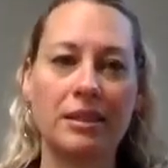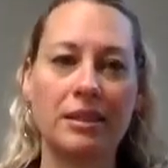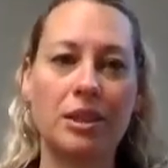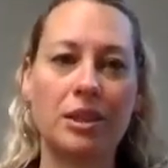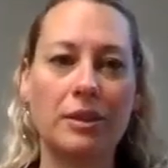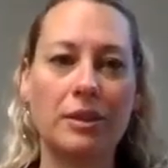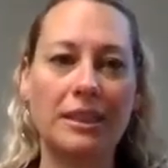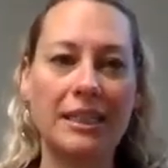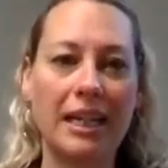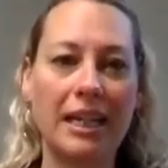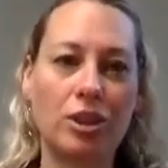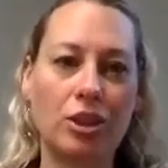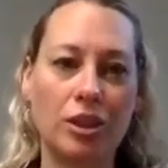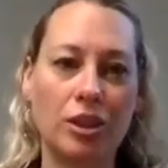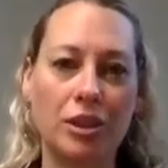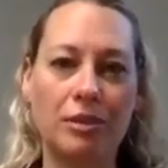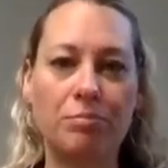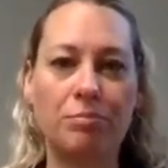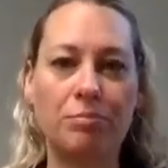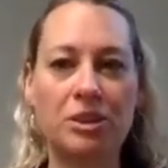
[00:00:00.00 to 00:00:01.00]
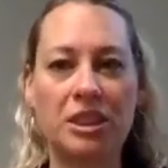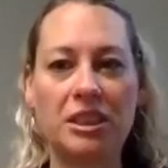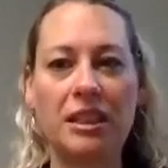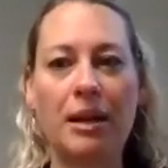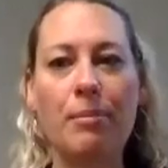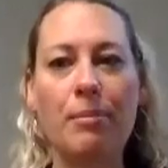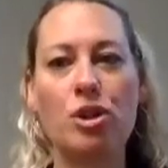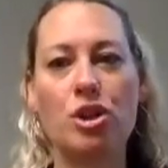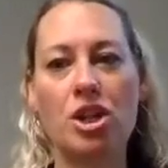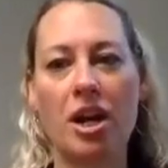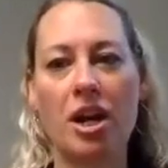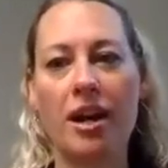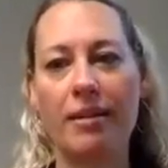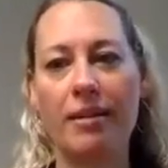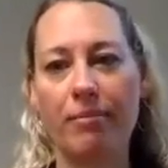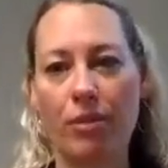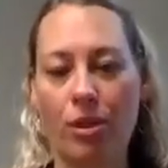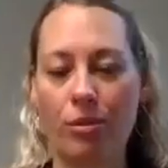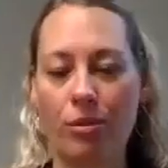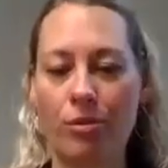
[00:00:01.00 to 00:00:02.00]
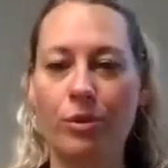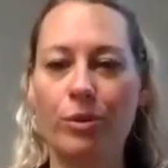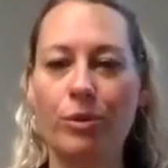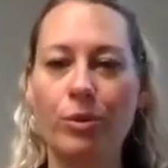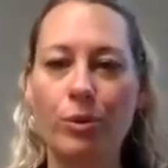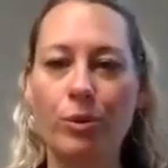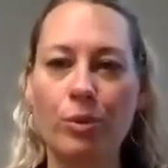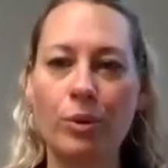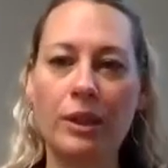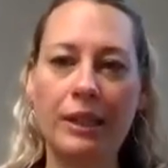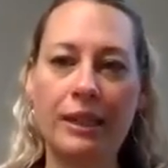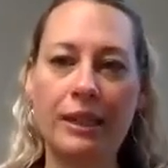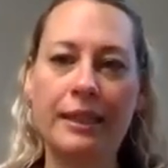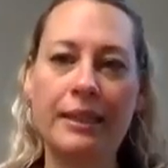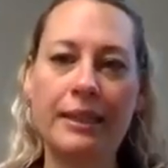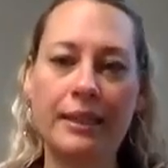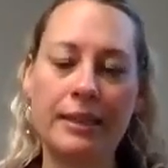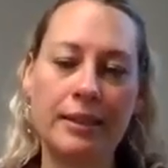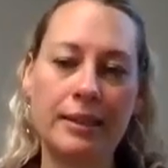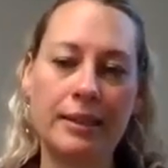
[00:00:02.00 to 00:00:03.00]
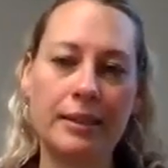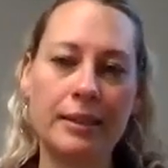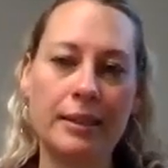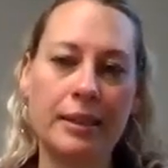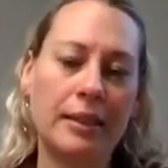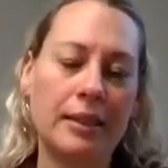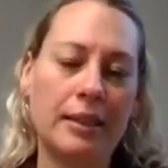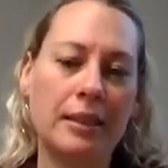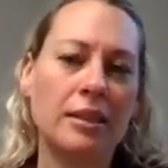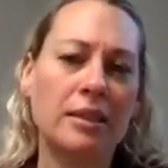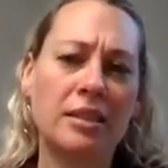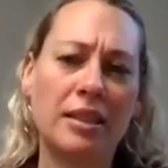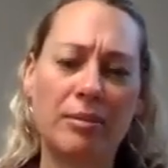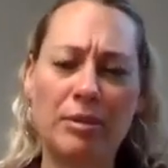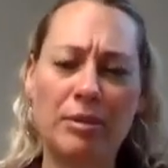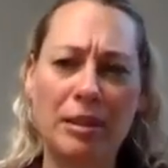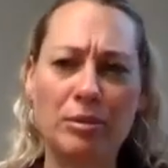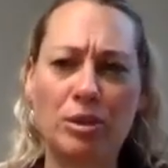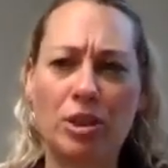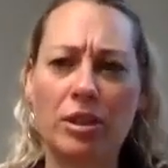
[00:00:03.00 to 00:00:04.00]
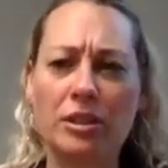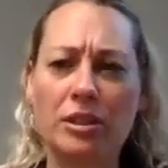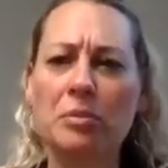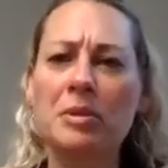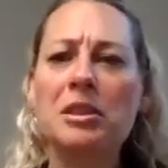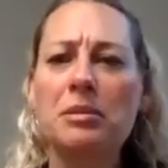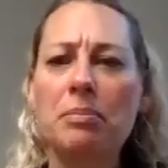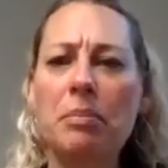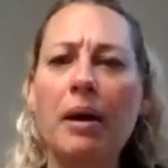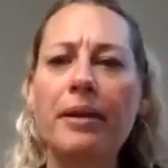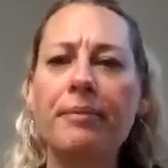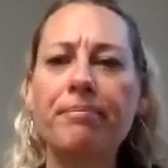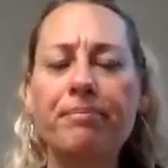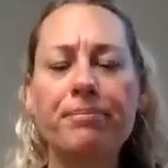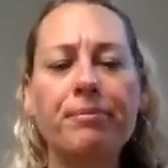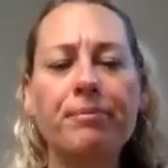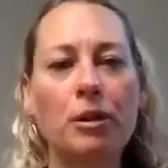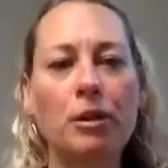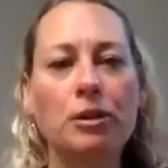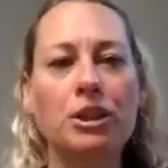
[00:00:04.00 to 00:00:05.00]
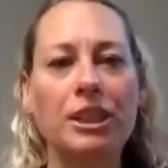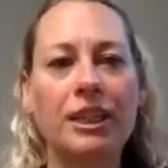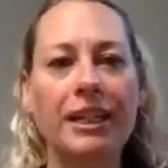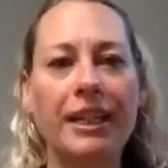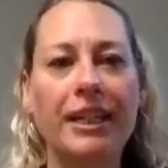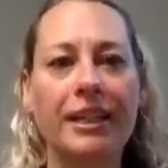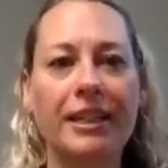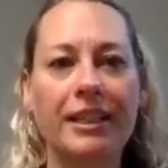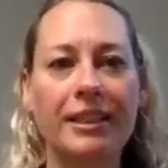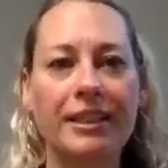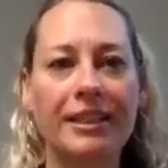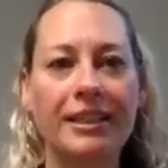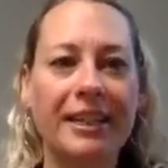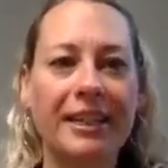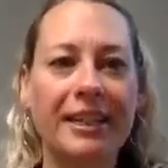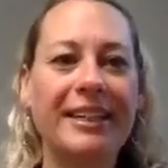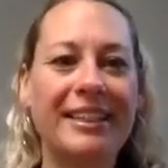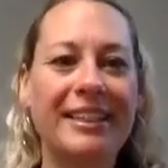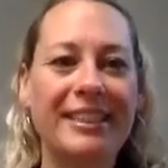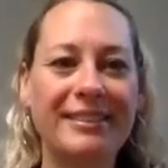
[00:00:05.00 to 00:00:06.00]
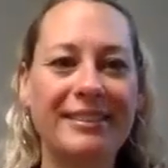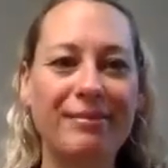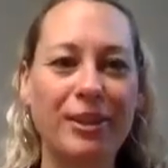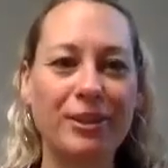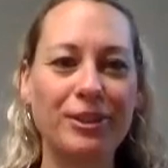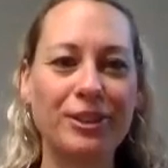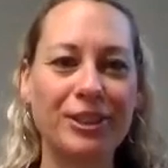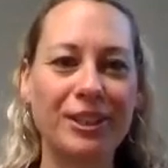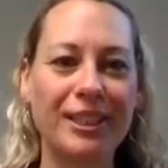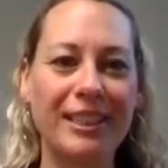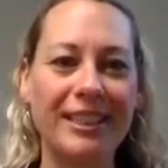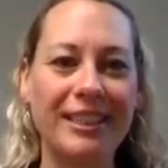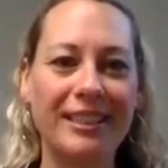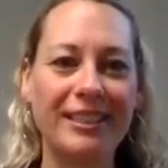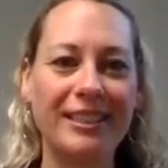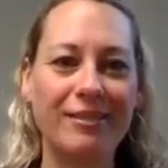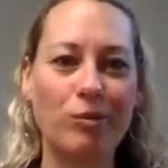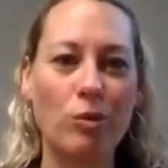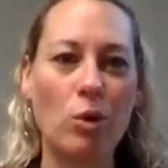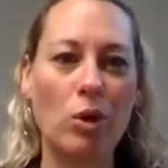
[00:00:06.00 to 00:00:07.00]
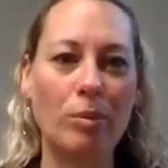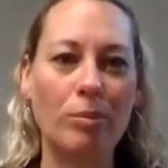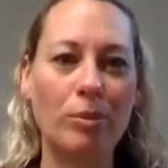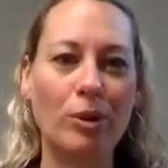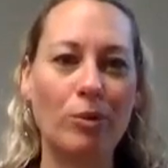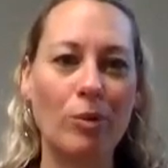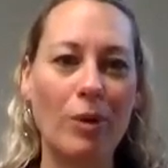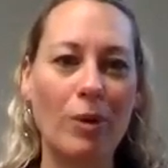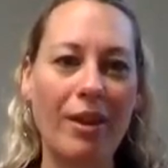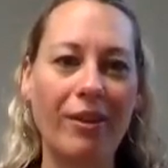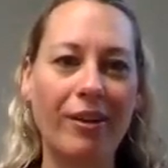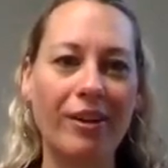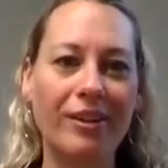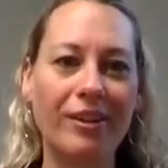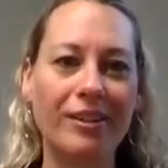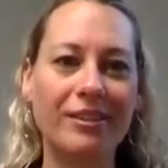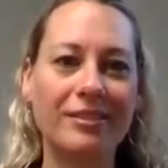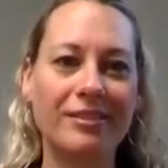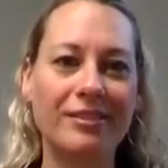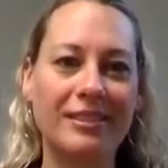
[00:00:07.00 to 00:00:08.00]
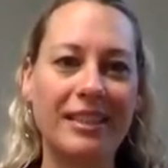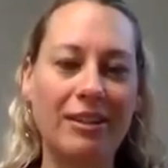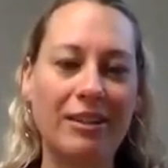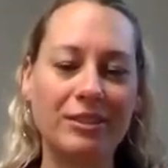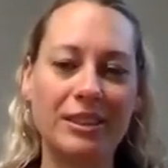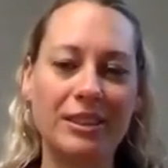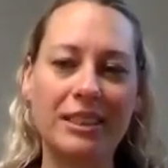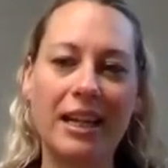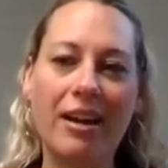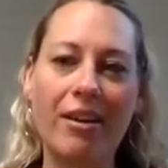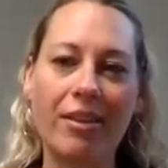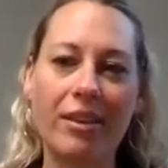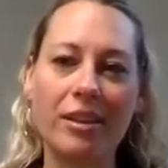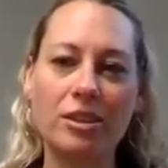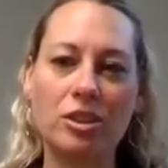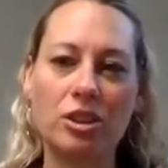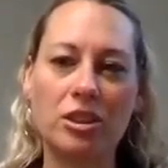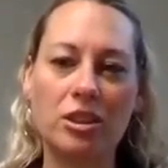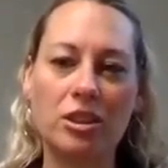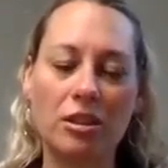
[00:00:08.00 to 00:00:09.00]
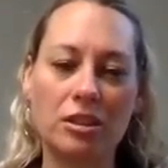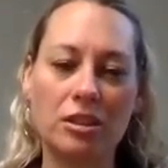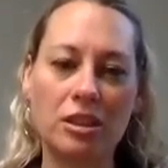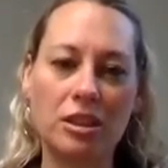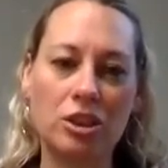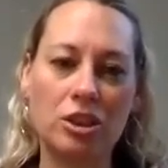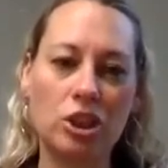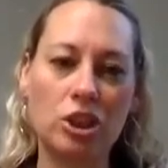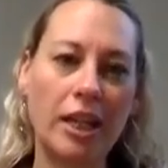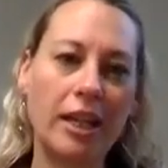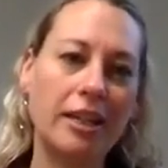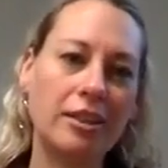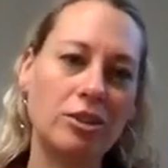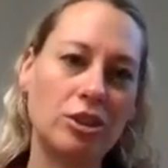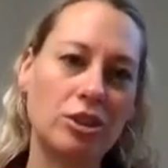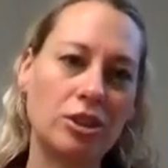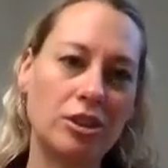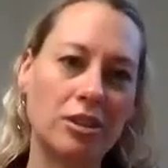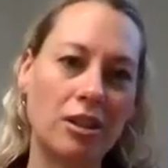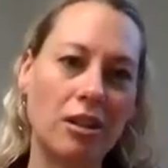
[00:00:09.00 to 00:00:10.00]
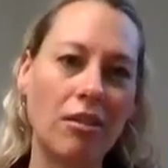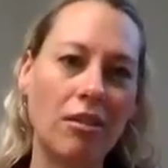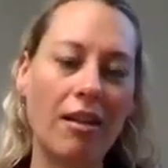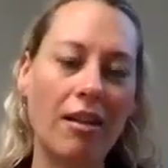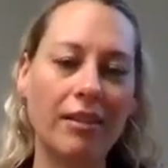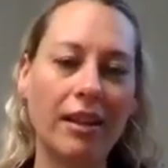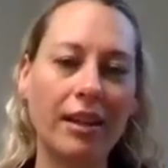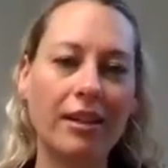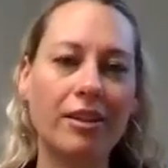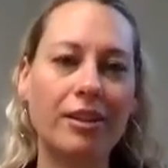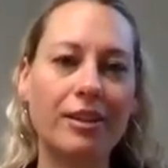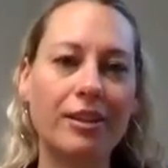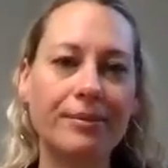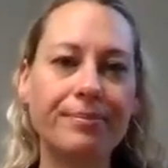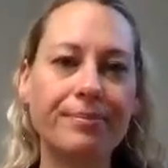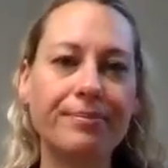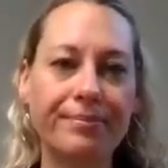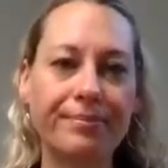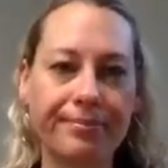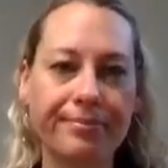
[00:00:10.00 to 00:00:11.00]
So it's actually summertime through sometimes Christmas, but mostly warmer weather down south. It just starts to change a lot later.